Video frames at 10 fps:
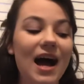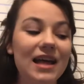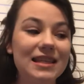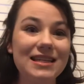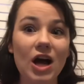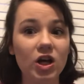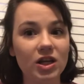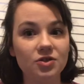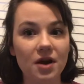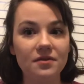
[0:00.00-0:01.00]
I did not
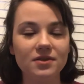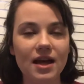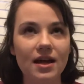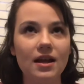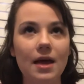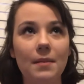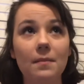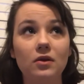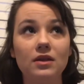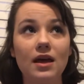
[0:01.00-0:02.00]
get driver's ed and my
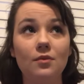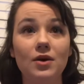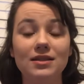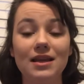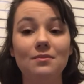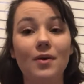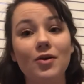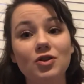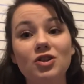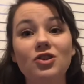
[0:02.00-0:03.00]
birthday was in
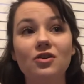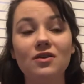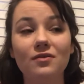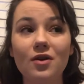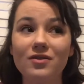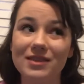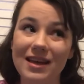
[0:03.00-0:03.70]
March 31st